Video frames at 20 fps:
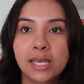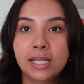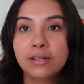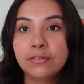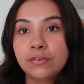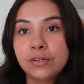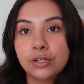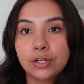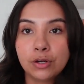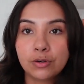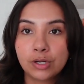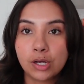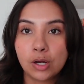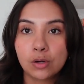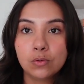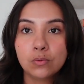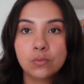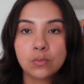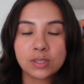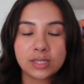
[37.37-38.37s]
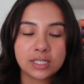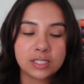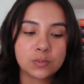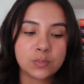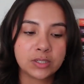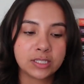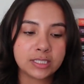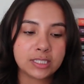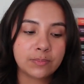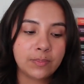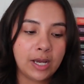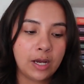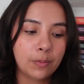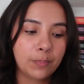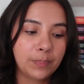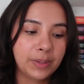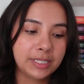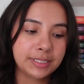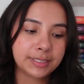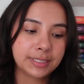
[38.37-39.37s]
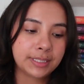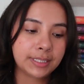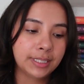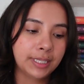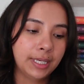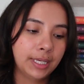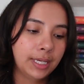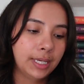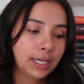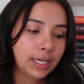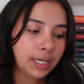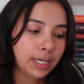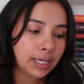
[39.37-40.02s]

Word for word: And if you don't know what this book is about, basically